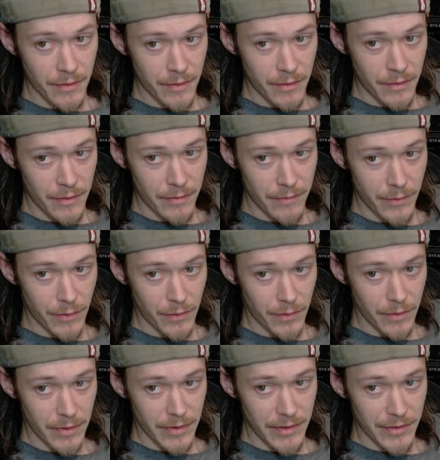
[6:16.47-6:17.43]
The
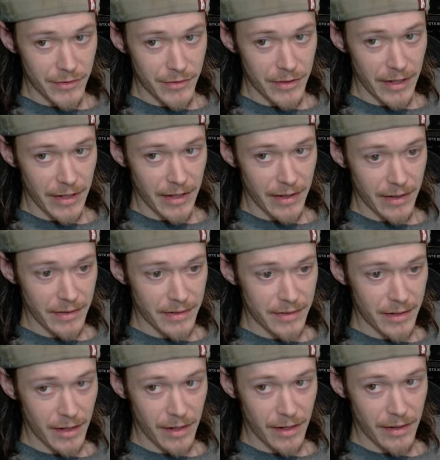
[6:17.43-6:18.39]
voltage, yeah, it's
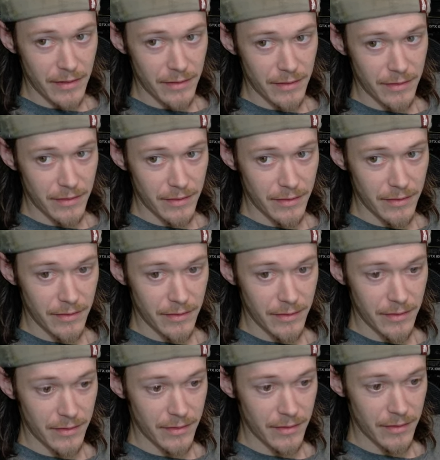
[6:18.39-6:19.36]
not.
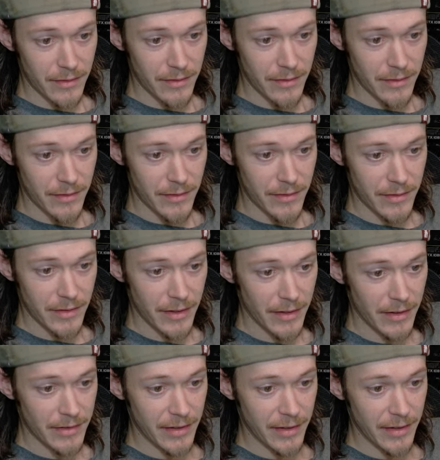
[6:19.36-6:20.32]
It's
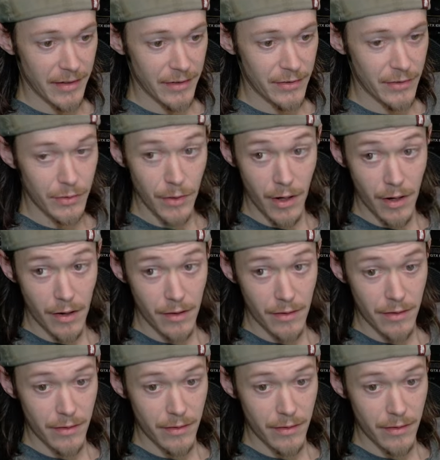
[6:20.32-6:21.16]
hitting it too hard.